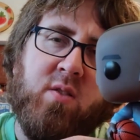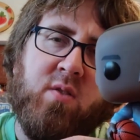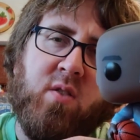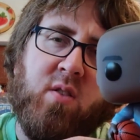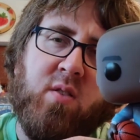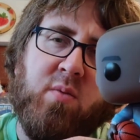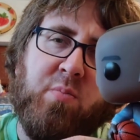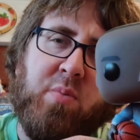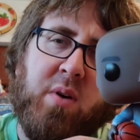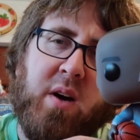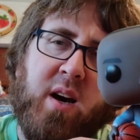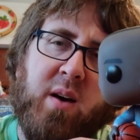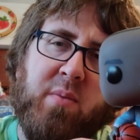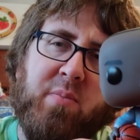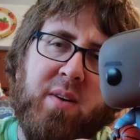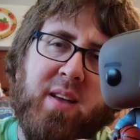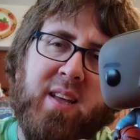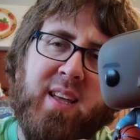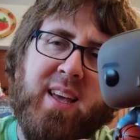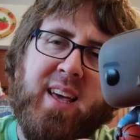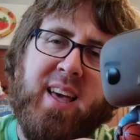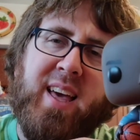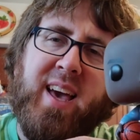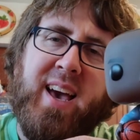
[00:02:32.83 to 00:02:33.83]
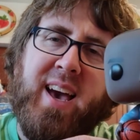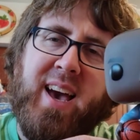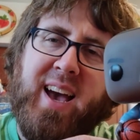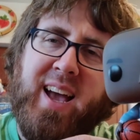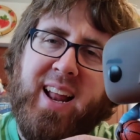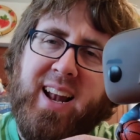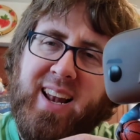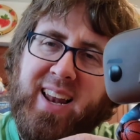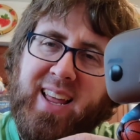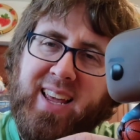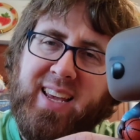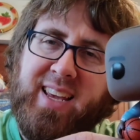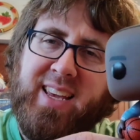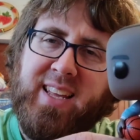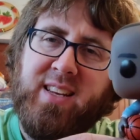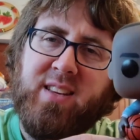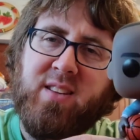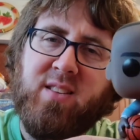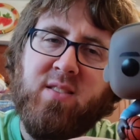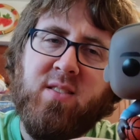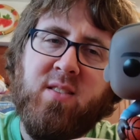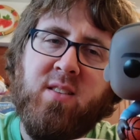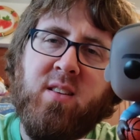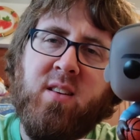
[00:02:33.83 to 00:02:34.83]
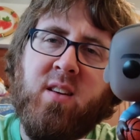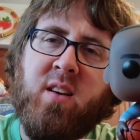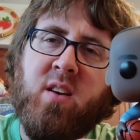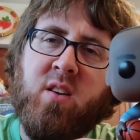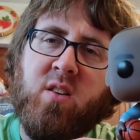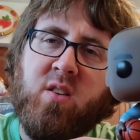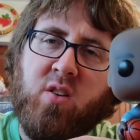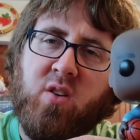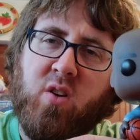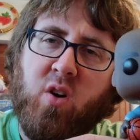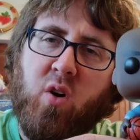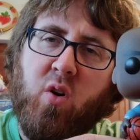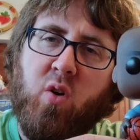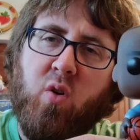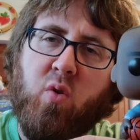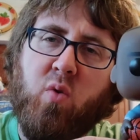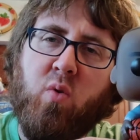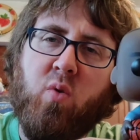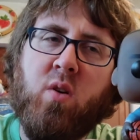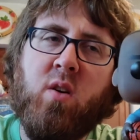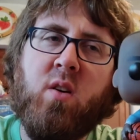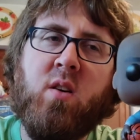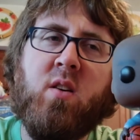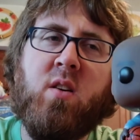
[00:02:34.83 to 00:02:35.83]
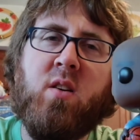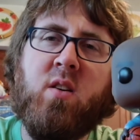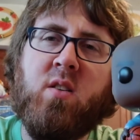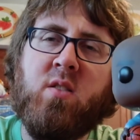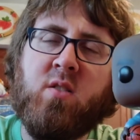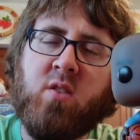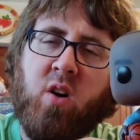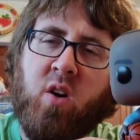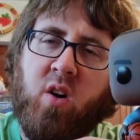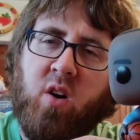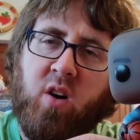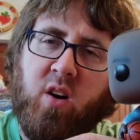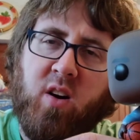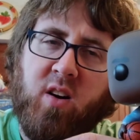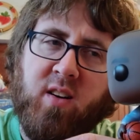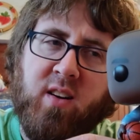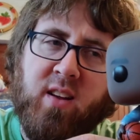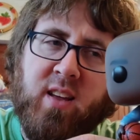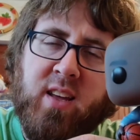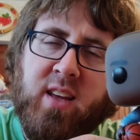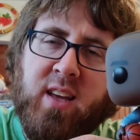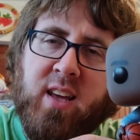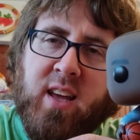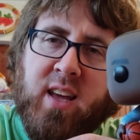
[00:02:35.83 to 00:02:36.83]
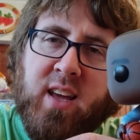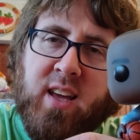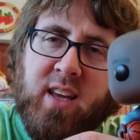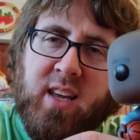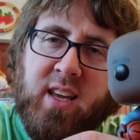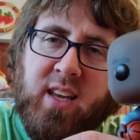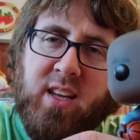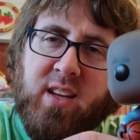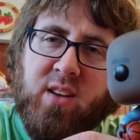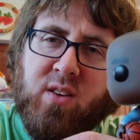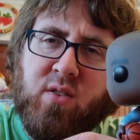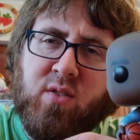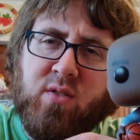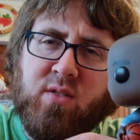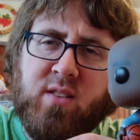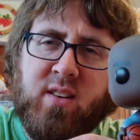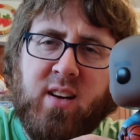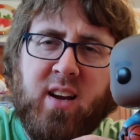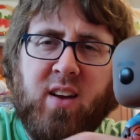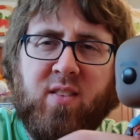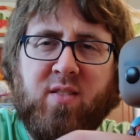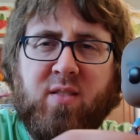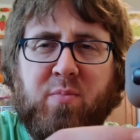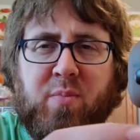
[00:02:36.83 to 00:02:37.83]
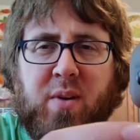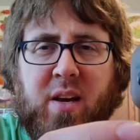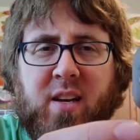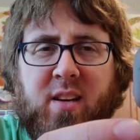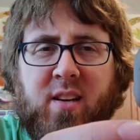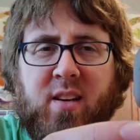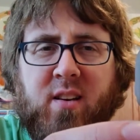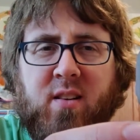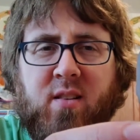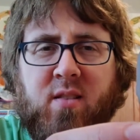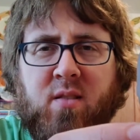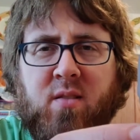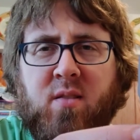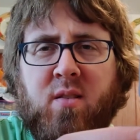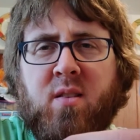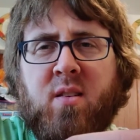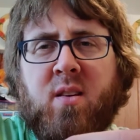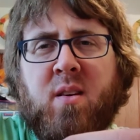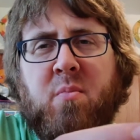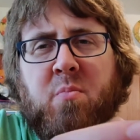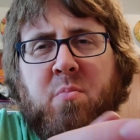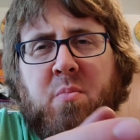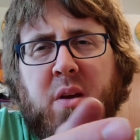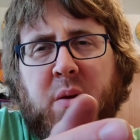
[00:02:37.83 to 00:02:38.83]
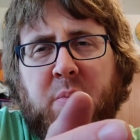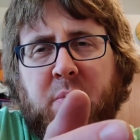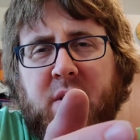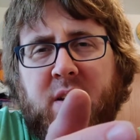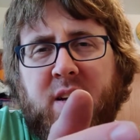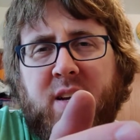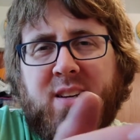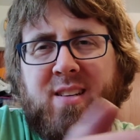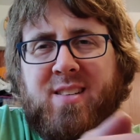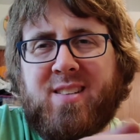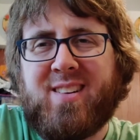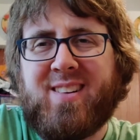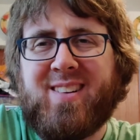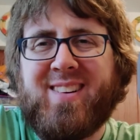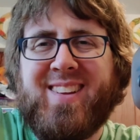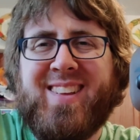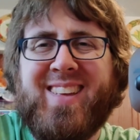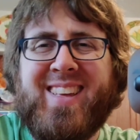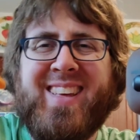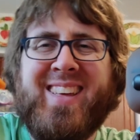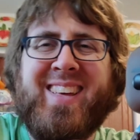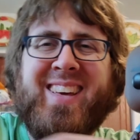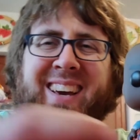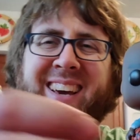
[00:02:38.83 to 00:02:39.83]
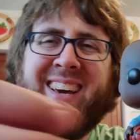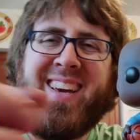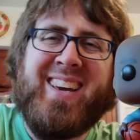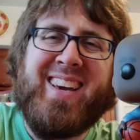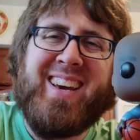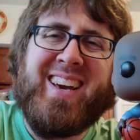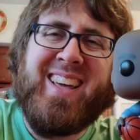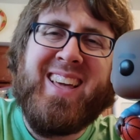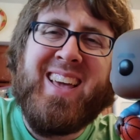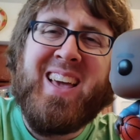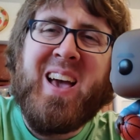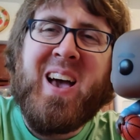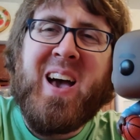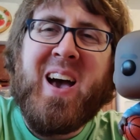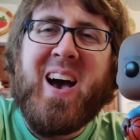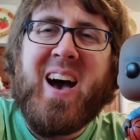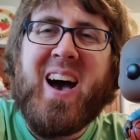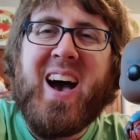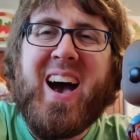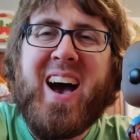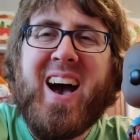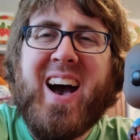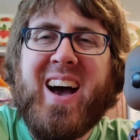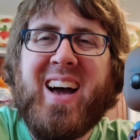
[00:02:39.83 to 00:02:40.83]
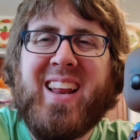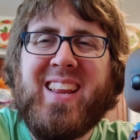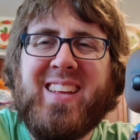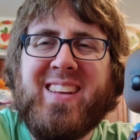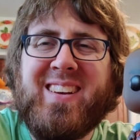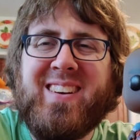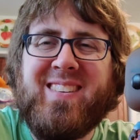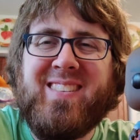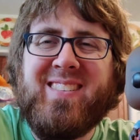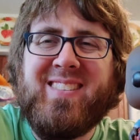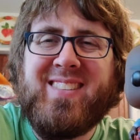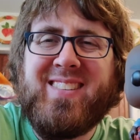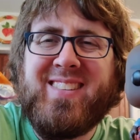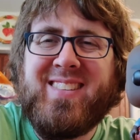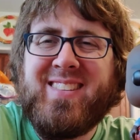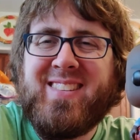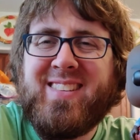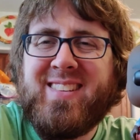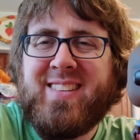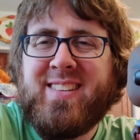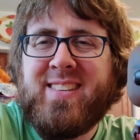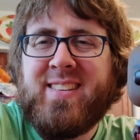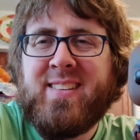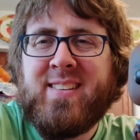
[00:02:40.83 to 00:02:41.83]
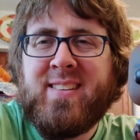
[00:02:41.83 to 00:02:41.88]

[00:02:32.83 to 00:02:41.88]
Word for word: Jordan Pop? I like it. Go Tar Heels. They're having a bad year. Maybe next year. Adios.